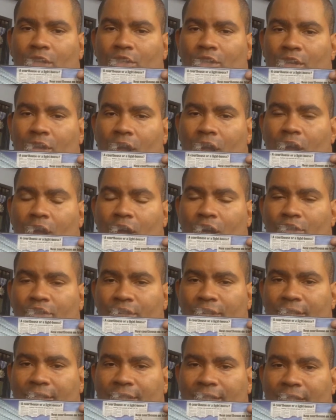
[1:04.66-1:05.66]
on
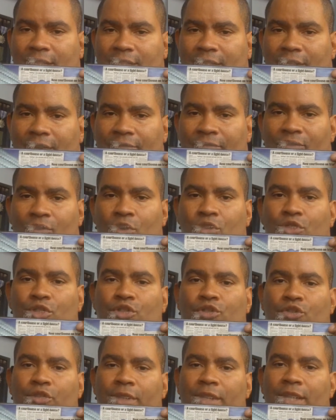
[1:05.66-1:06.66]
161st
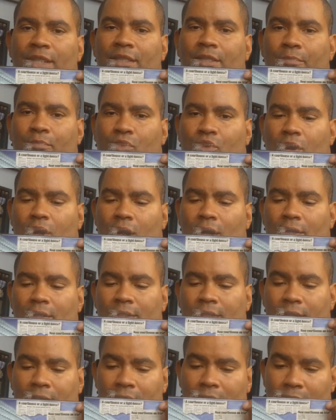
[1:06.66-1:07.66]
Street in the
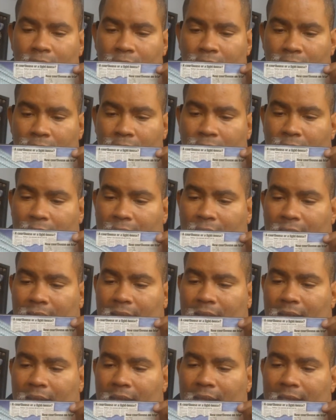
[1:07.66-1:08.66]
Bronx.
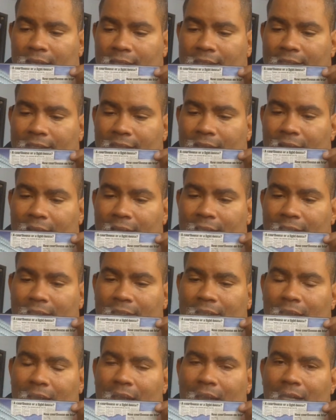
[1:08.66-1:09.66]
And it
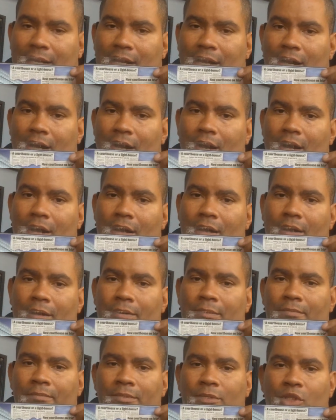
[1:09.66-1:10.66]
states that
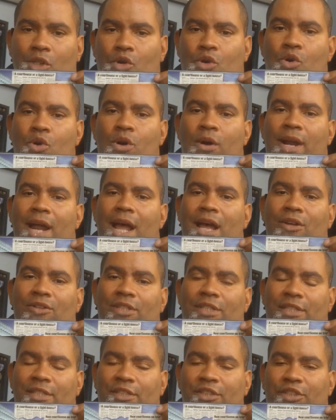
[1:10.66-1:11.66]
the courthouse
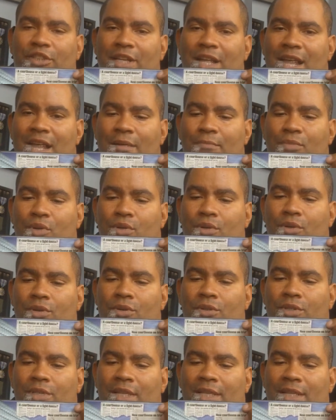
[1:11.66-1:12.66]
is in
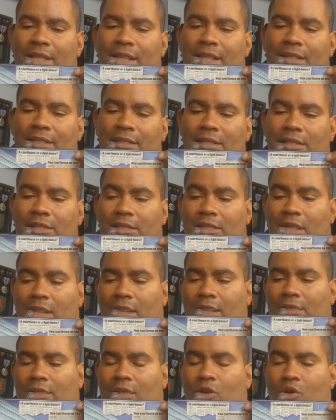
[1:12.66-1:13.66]
shambles, and then
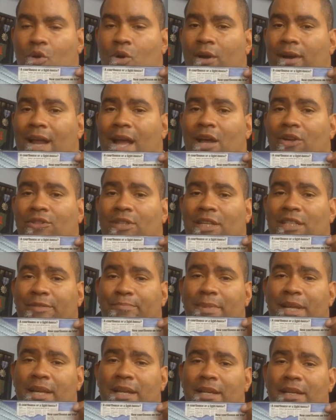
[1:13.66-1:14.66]
the courthouse has
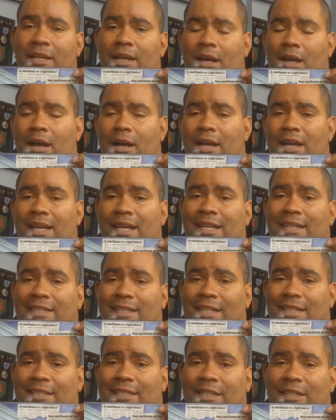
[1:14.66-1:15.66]
been in
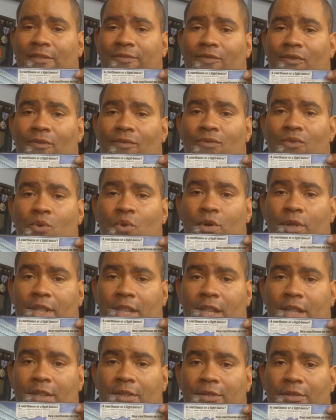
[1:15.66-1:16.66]
existence for 4
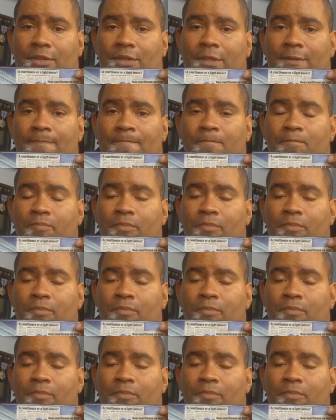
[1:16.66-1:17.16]
years.